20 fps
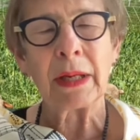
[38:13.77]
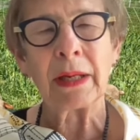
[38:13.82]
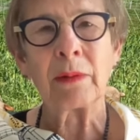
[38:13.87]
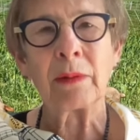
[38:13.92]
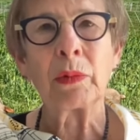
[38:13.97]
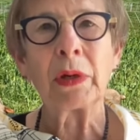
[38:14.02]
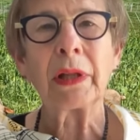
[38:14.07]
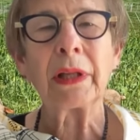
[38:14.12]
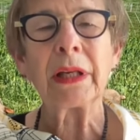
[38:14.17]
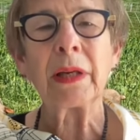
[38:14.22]
a
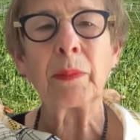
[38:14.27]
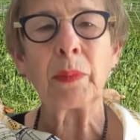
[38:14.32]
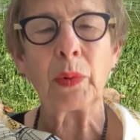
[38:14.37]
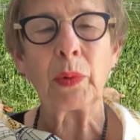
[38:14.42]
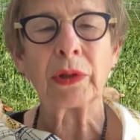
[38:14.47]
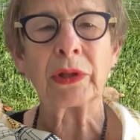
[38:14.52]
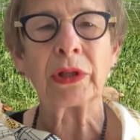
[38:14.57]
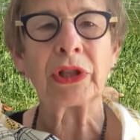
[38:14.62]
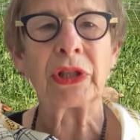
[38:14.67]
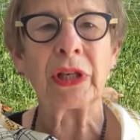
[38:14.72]
really
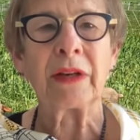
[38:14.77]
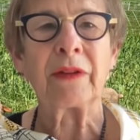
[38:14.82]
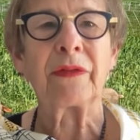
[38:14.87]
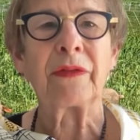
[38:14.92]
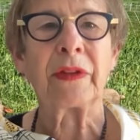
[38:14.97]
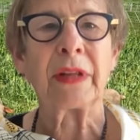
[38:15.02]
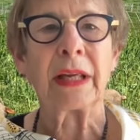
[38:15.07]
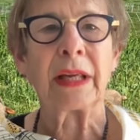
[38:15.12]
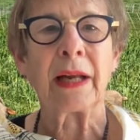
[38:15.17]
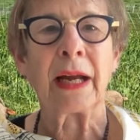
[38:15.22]
important
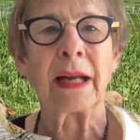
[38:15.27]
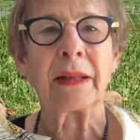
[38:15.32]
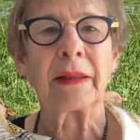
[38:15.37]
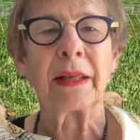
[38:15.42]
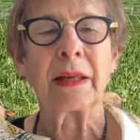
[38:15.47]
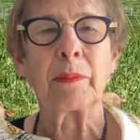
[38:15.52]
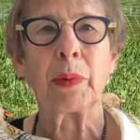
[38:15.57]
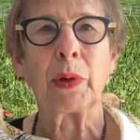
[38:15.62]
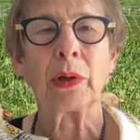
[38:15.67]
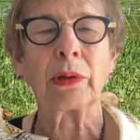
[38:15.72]
shift that I
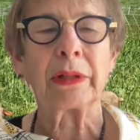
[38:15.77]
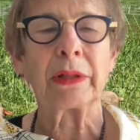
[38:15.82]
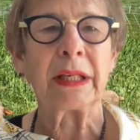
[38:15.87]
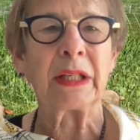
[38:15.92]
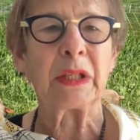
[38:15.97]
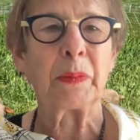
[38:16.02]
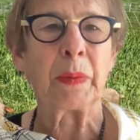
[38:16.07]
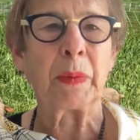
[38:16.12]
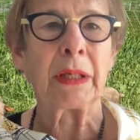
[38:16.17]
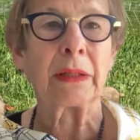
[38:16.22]
think Berkeley
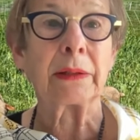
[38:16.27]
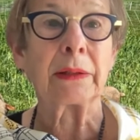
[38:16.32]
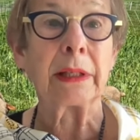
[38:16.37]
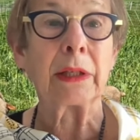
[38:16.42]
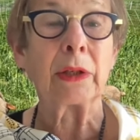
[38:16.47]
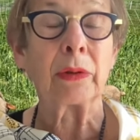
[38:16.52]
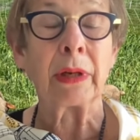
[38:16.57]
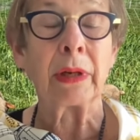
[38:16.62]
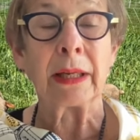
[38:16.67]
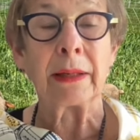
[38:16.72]
has been a
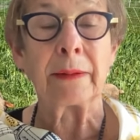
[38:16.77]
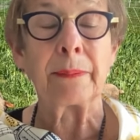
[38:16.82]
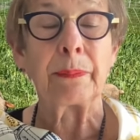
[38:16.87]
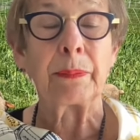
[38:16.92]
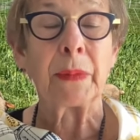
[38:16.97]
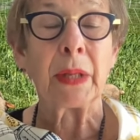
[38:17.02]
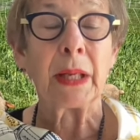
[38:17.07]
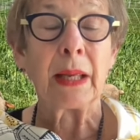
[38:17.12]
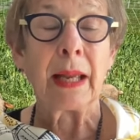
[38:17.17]
leader in